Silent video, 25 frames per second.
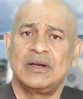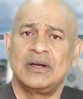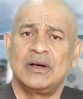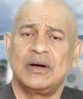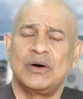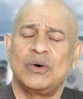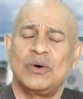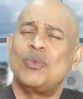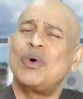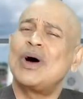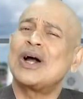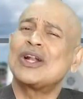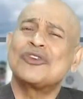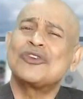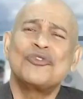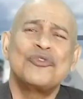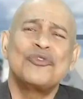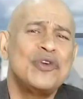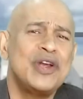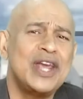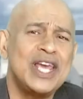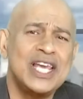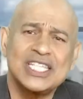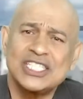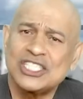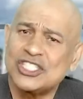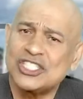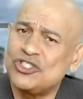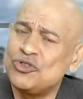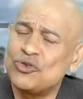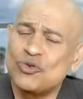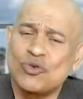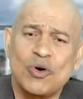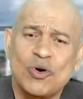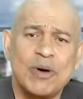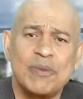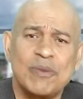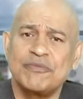What race you
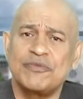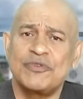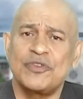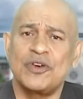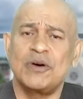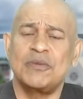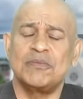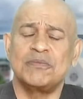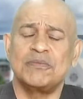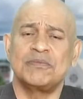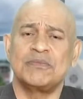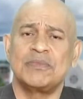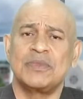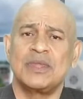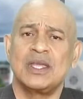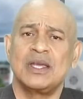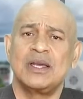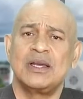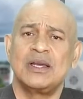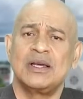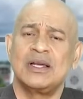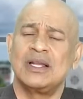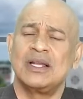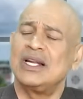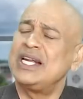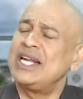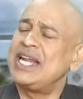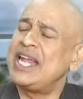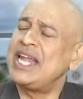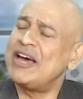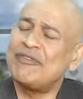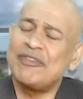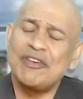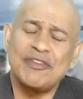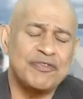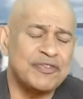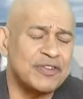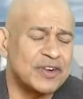come from,
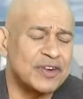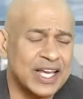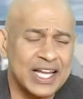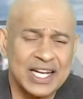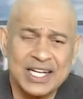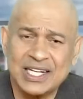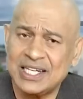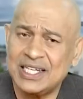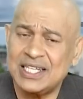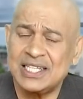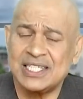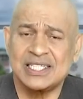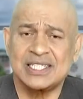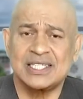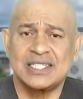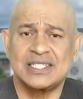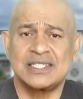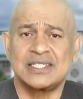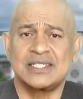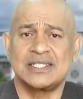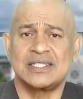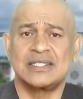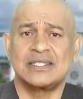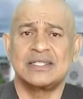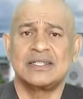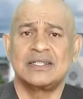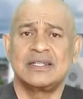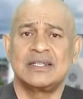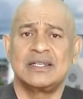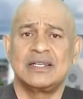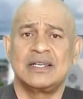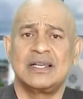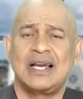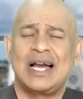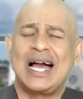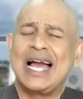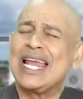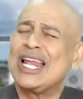never forget this.
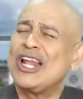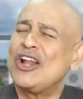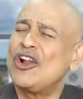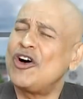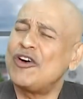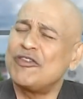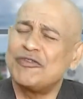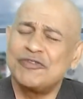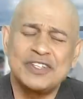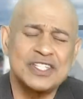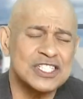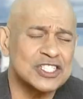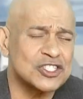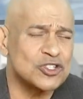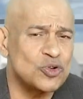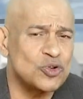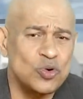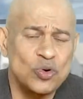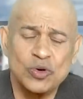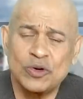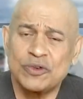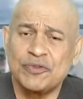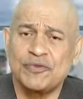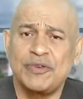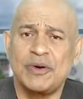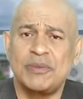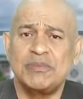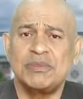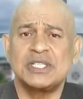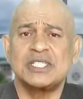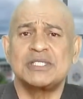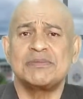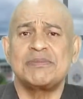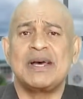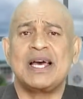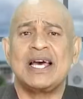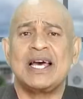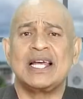I love this quote from
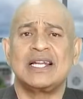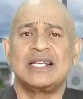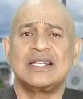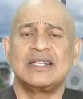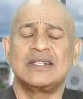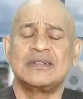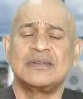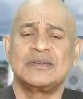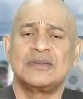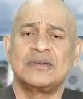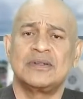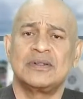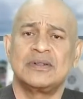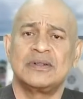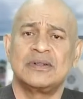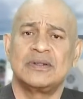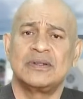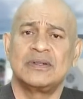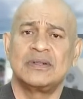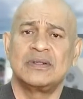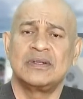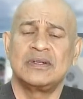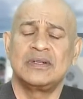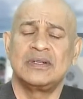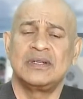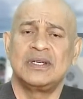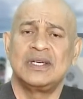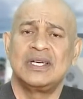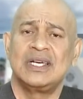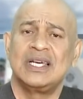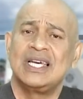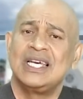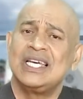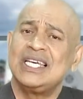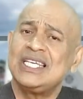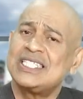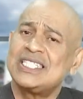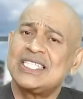this man.
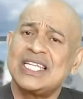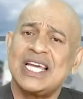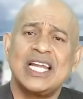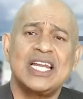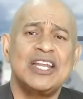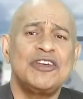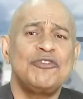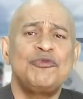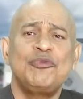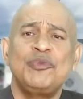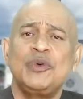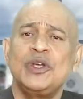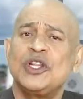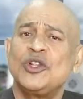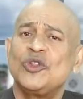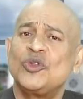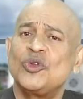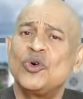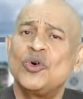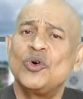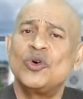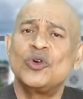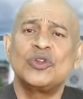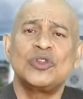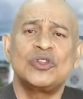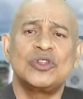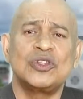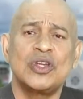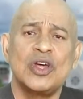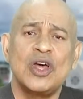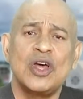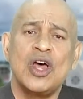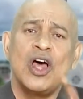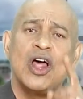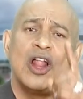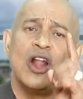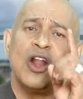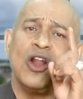He said, if we don't
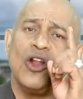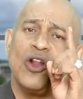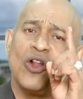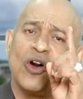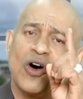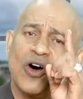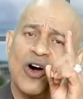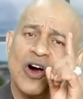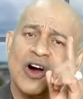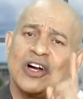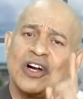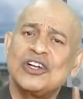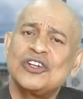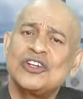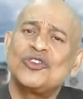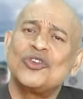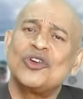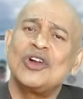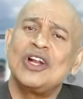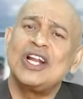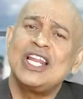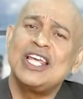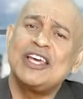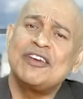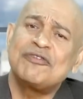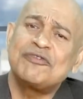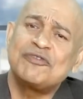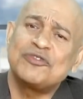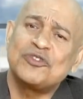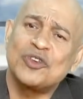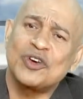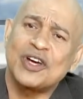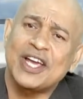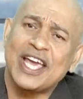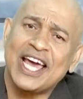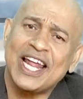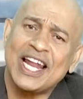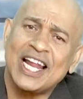learn to live
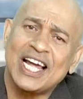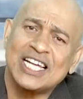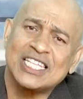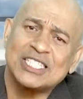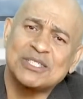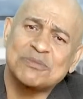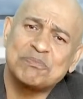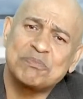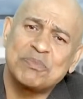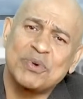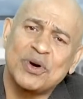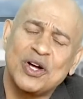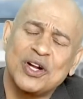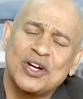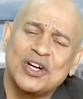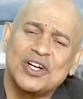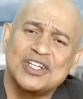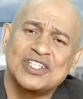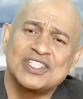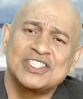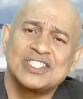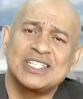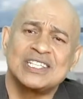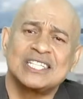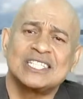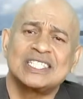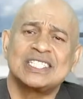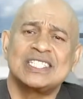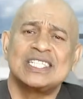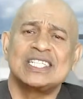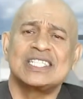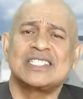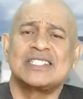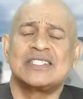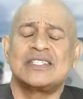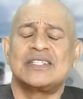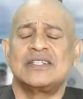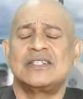together as brothers and
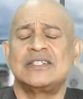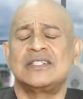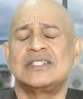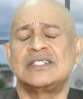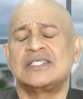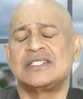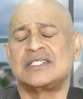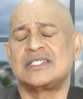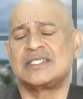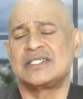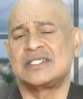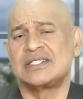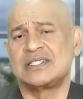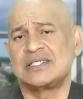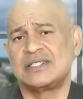sisters,